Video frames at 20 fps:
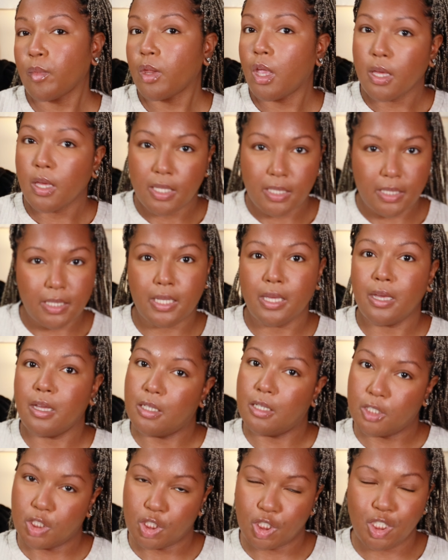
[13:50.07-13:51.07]
Because
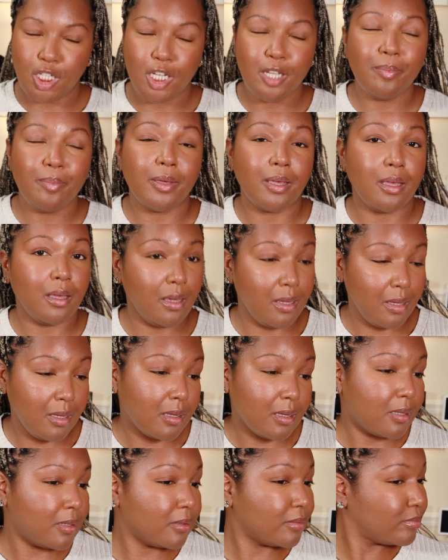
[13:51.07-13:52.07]
yeah, she been
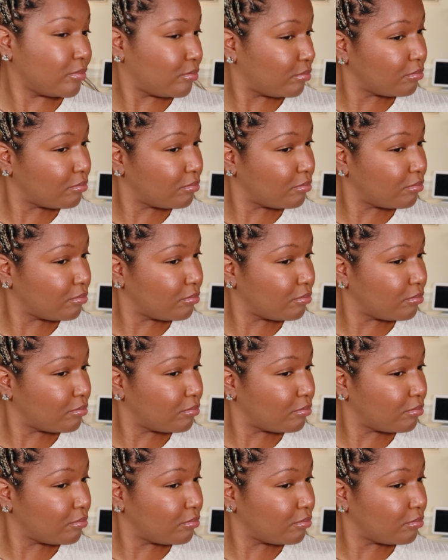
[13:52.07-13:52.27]
eating.